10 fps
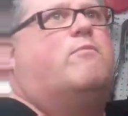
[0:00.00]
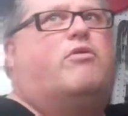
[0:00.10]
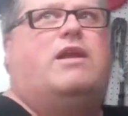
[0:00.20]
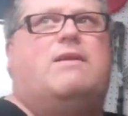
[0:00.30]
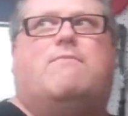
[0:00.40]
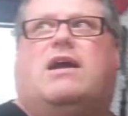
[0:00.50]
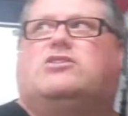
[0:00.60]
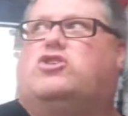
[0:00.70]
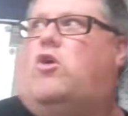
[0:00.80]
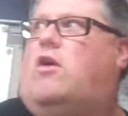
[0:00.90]
pretty
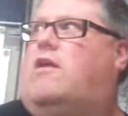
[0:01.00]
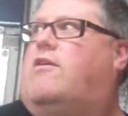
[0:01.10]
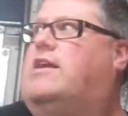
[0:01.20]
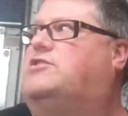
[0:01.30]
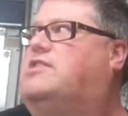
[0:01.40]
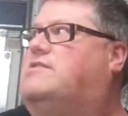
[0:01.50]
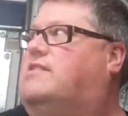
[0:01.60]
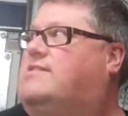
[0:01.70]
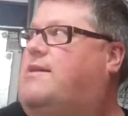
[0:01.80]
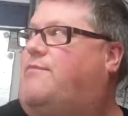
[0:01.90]
much all our engines
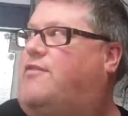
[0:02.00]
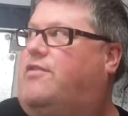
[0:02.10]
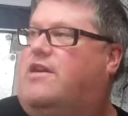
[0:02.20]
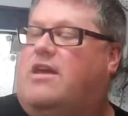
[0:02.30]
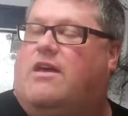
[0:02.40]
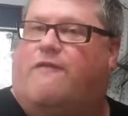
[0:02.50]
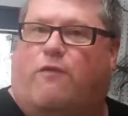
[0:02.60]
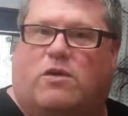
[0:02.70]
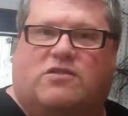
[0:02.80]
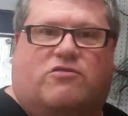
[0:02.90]
except for the
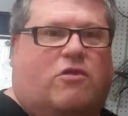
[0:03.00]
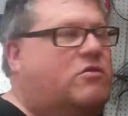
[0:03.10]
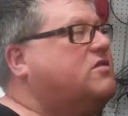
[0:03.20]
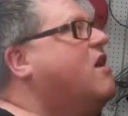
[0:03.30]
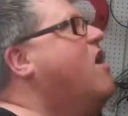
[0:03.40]
4-strokes